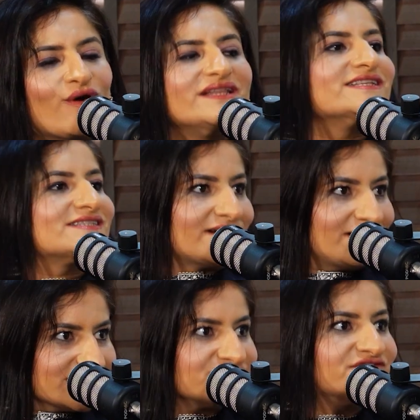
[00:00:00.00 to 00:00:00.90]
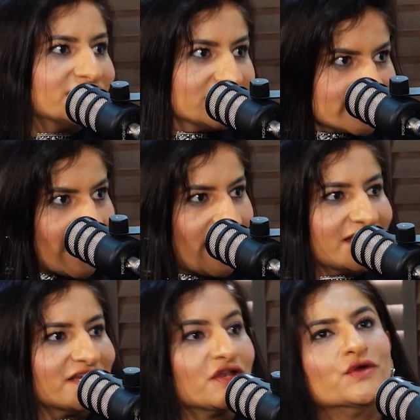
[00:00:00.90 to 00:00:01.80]
all these stars
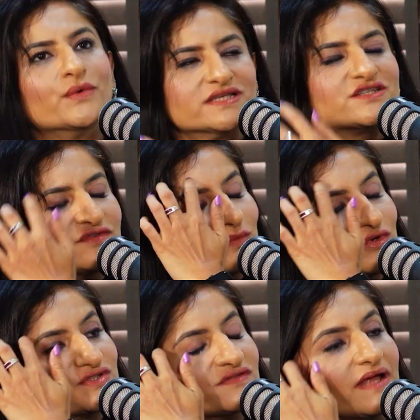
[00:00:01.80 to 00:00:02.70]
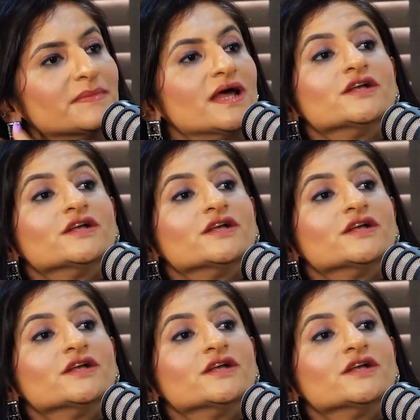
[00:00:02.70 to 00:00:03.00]
firsthand and you interview most of them.